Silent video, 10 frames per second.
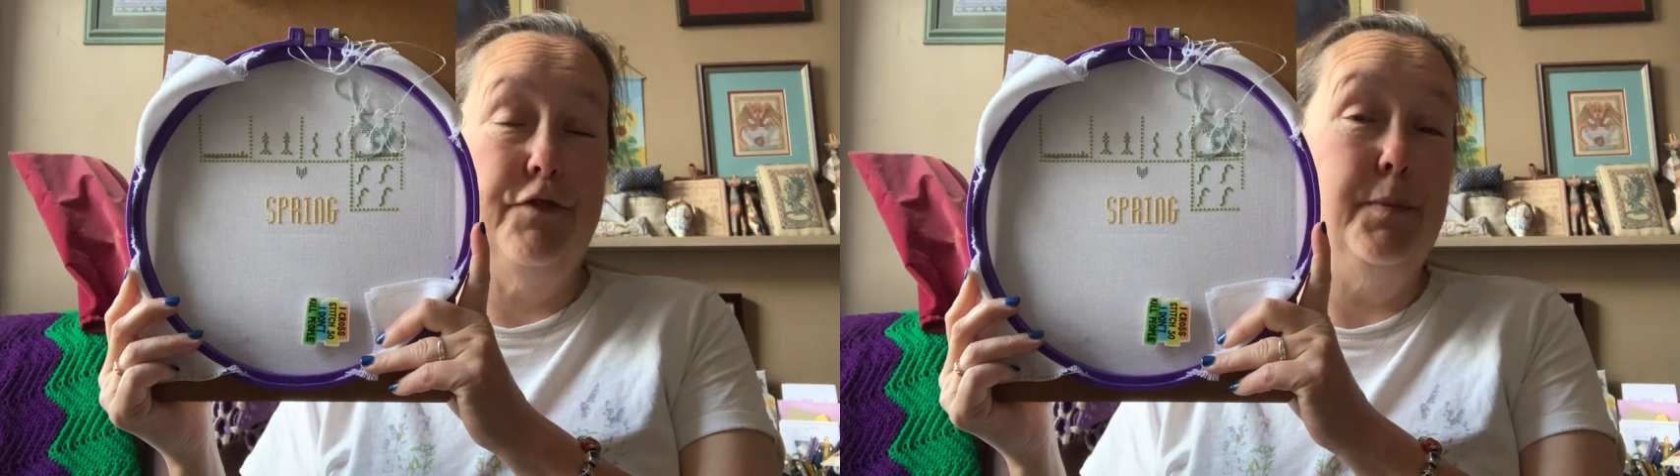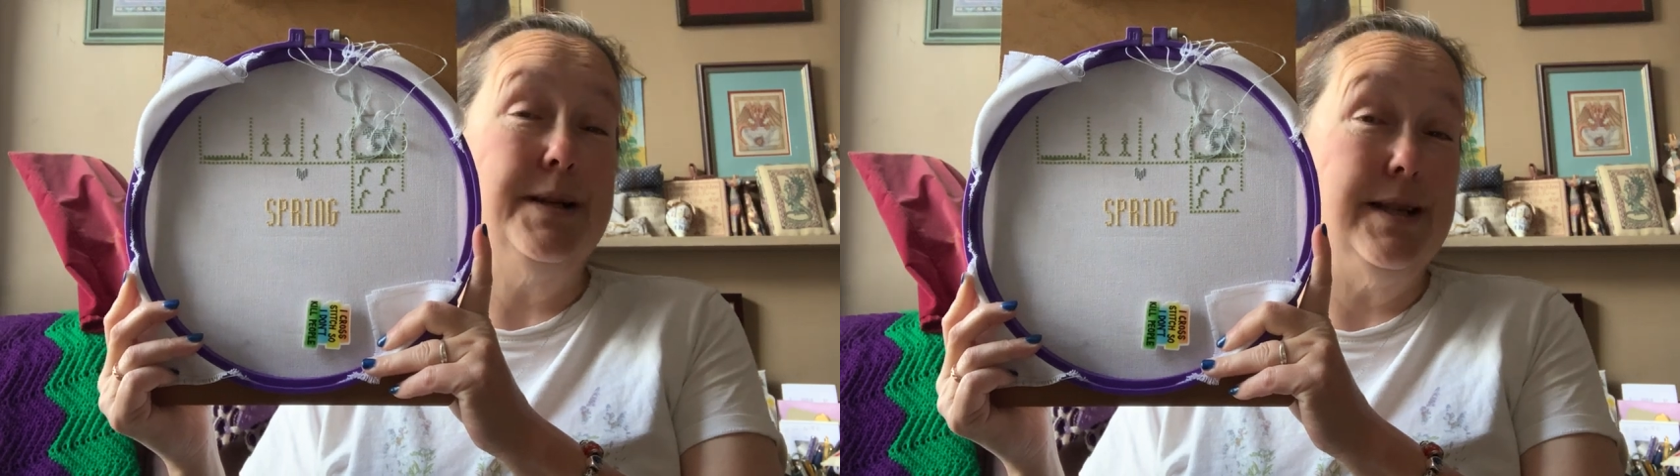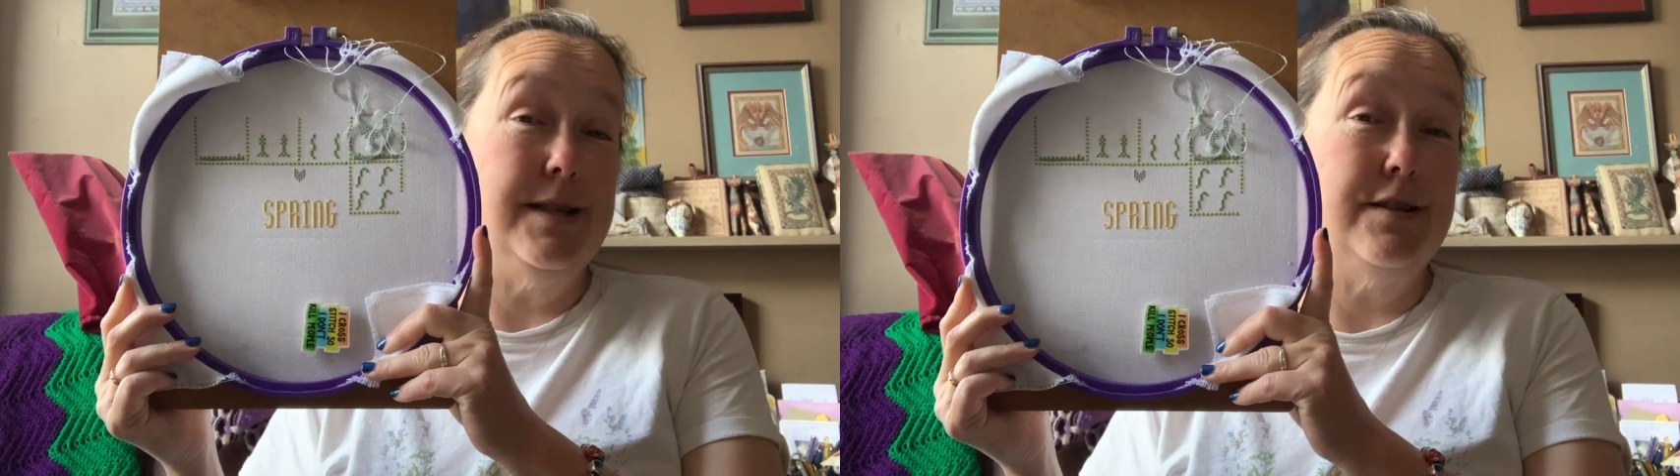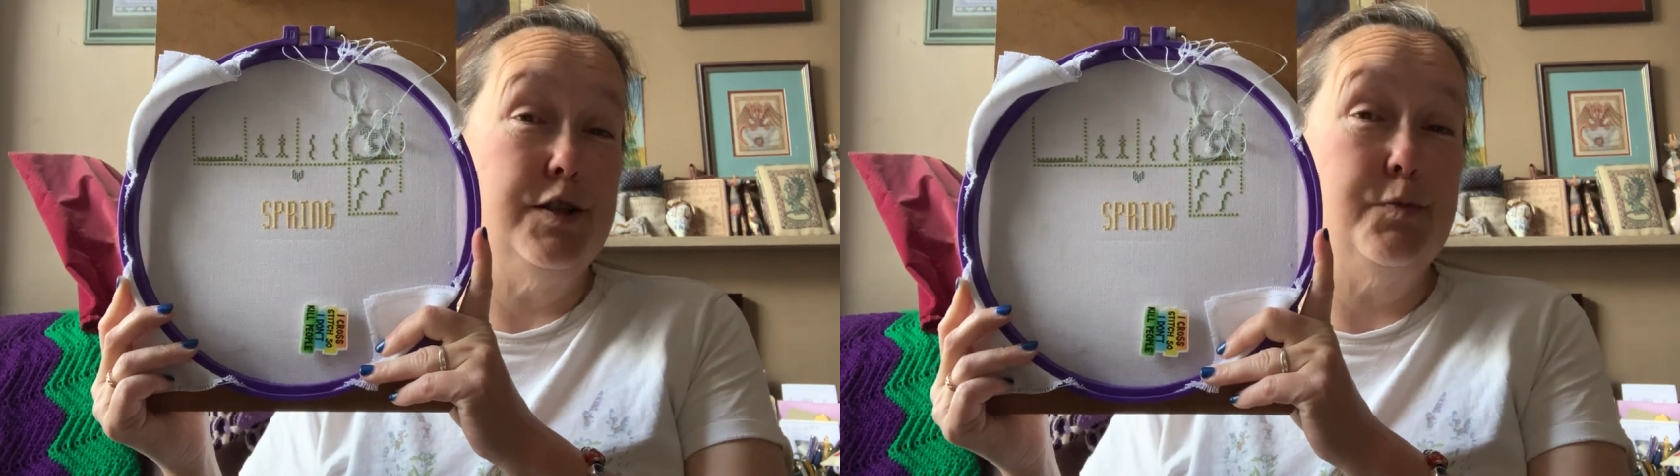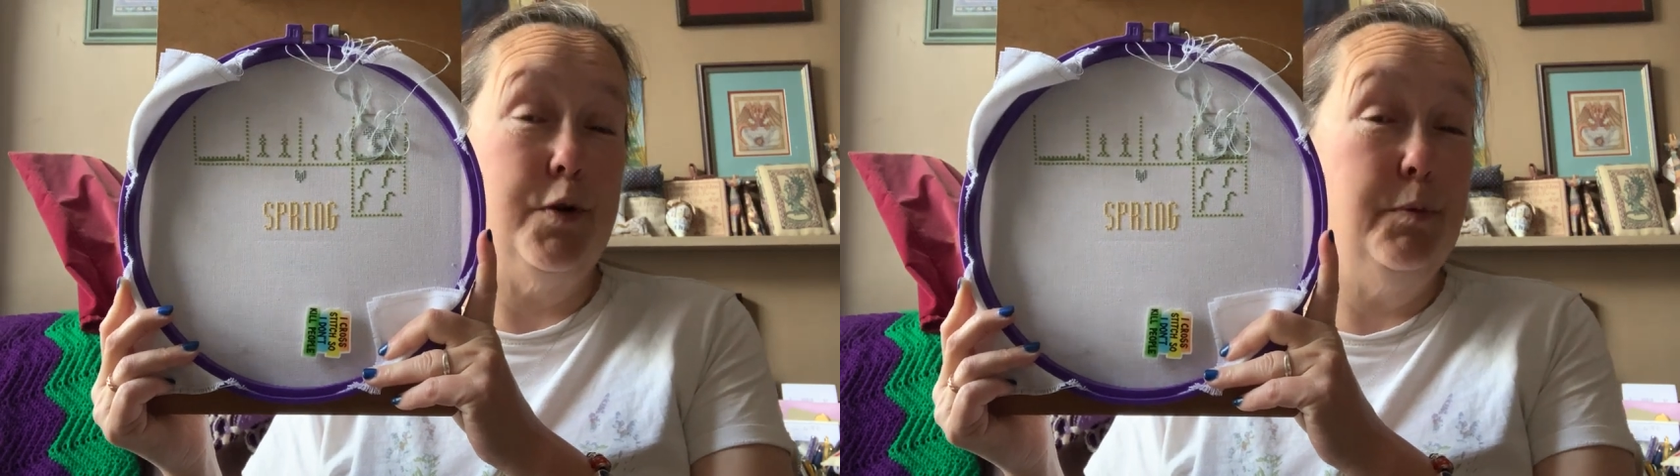from a
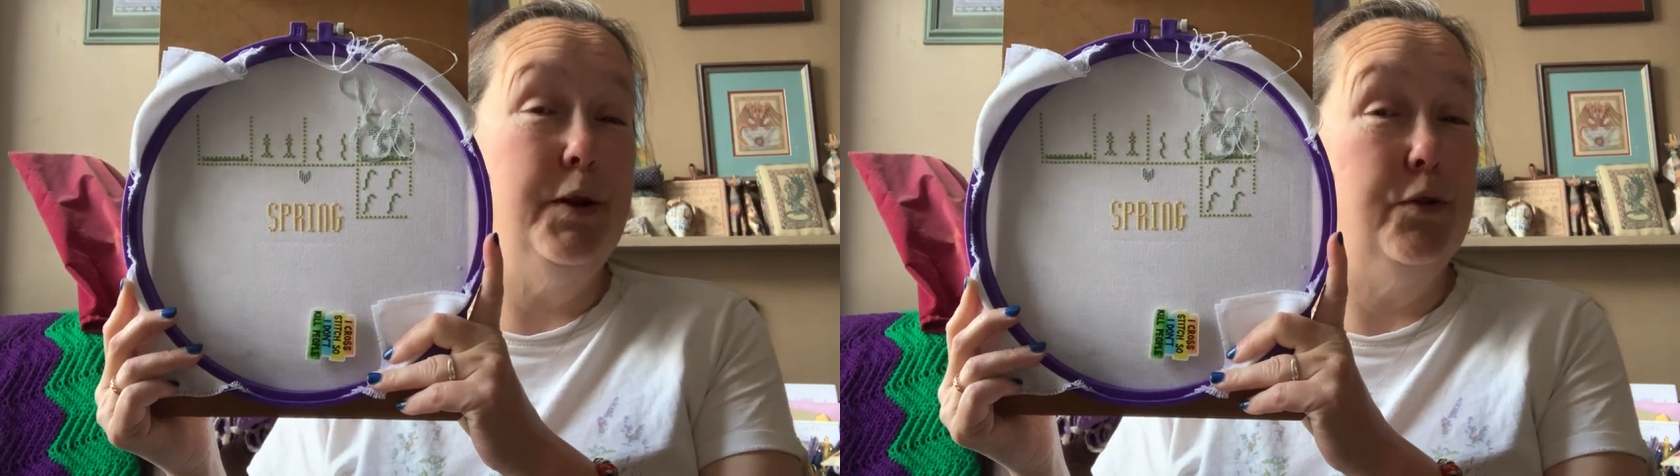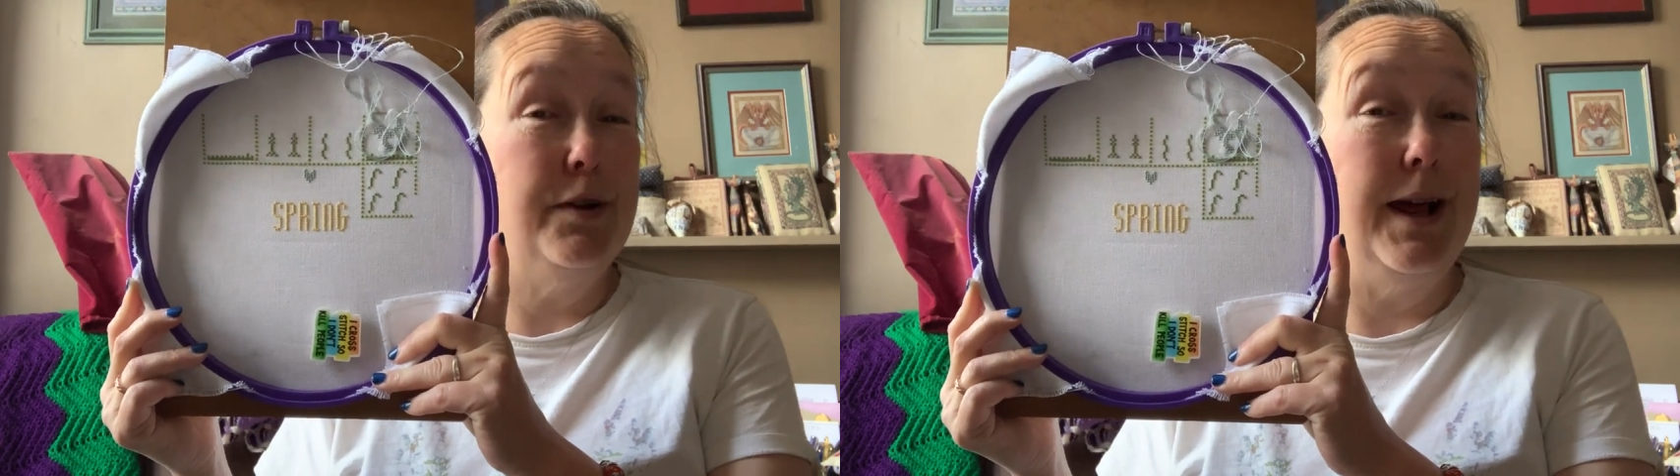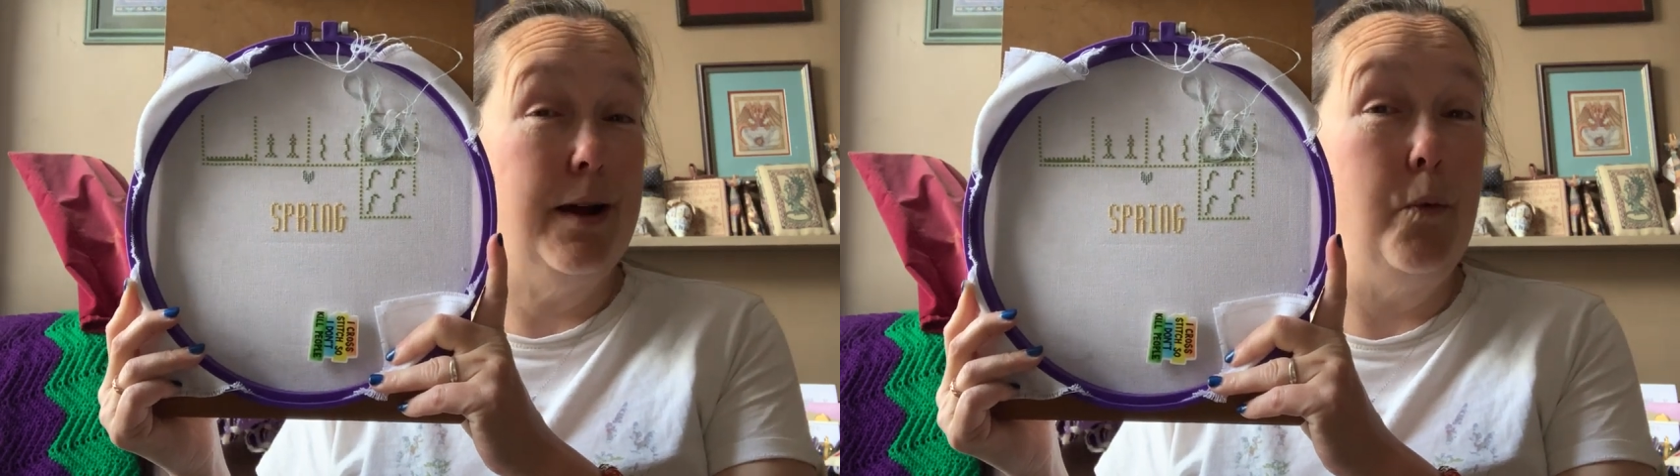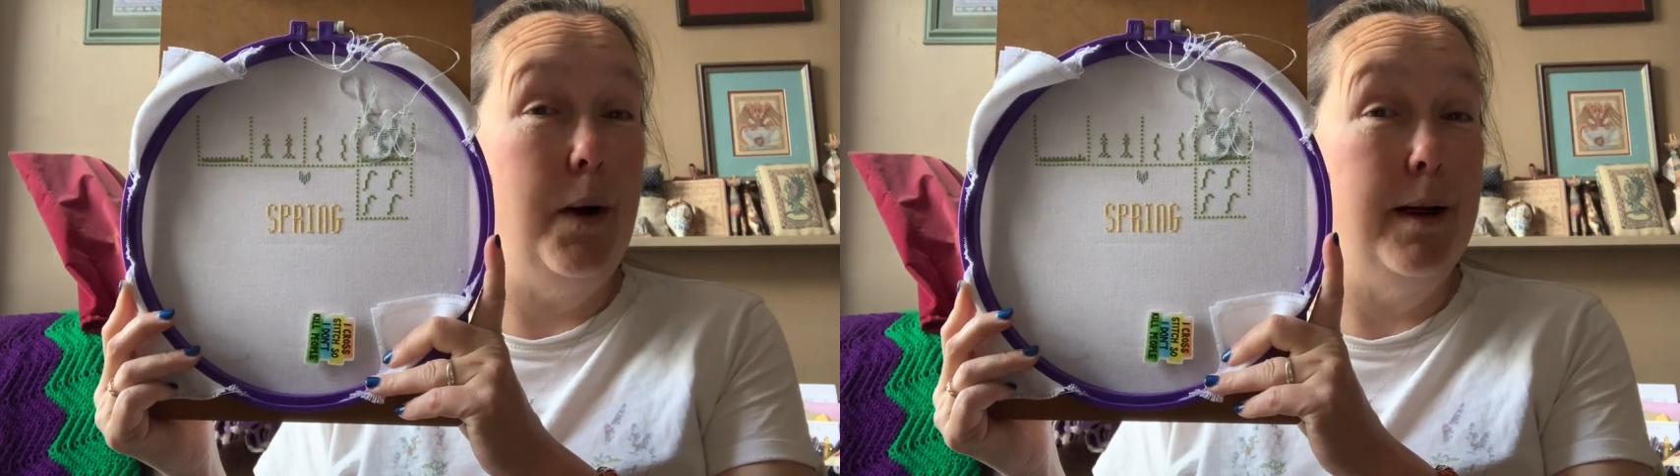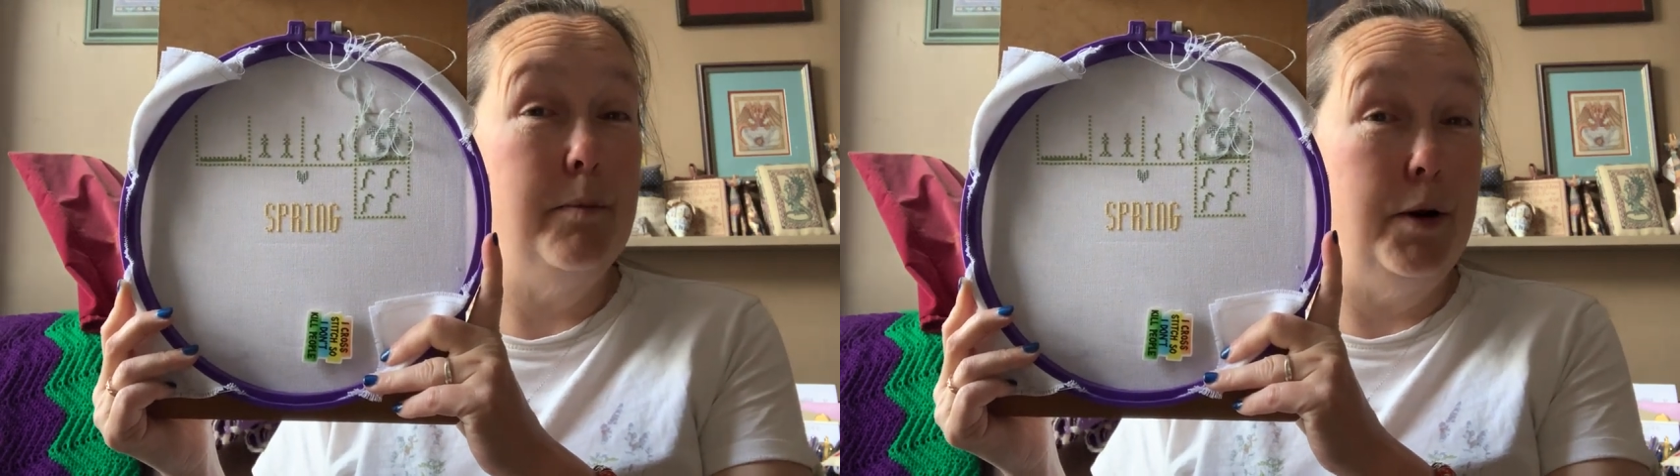distance probably looked like a
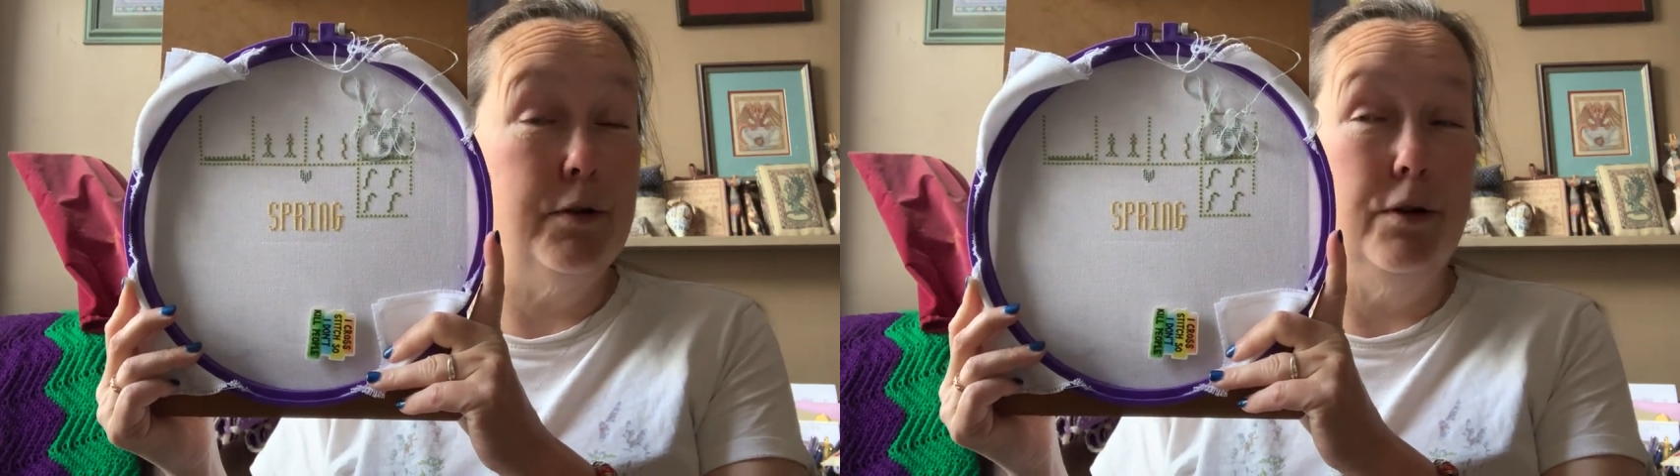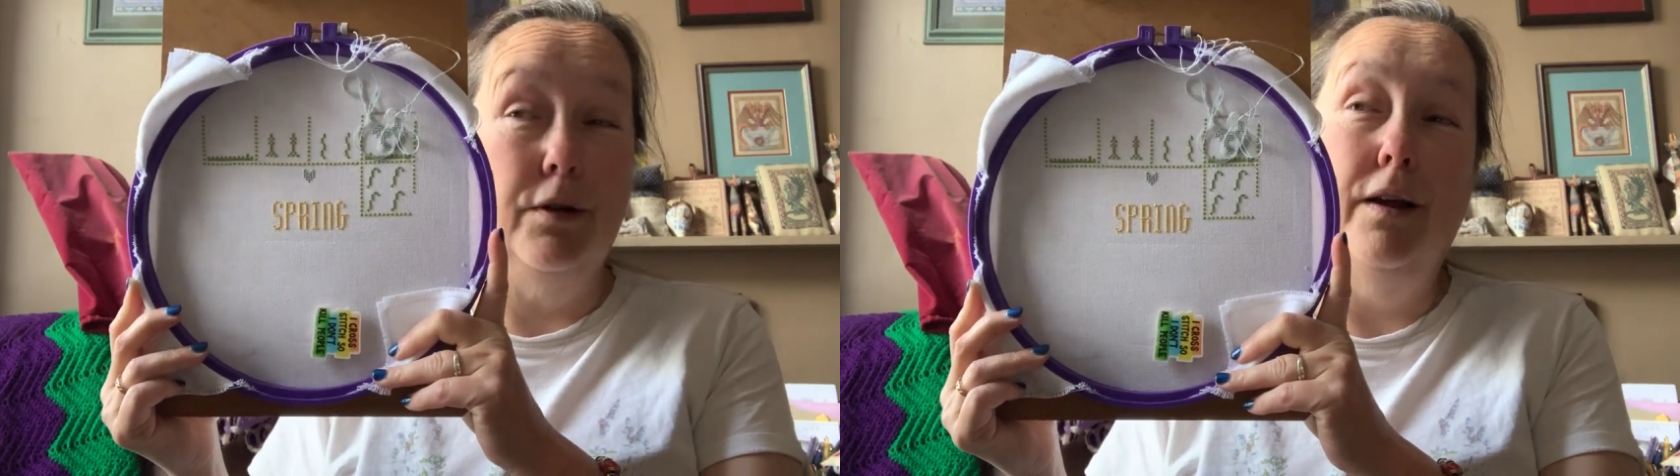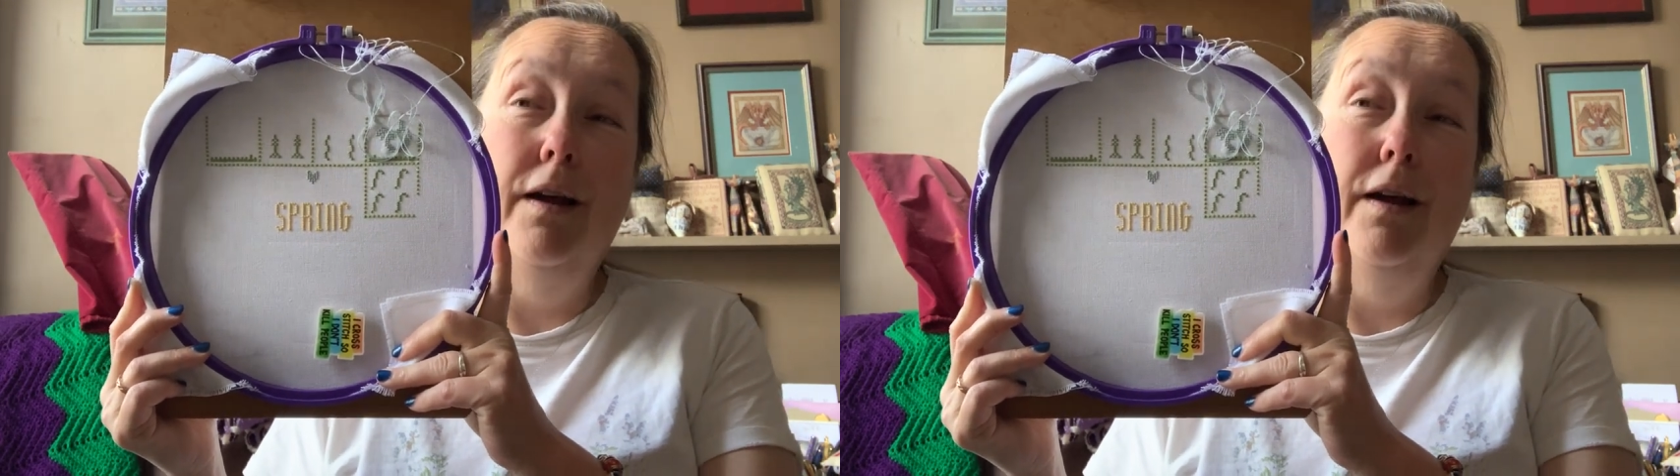wine bottle,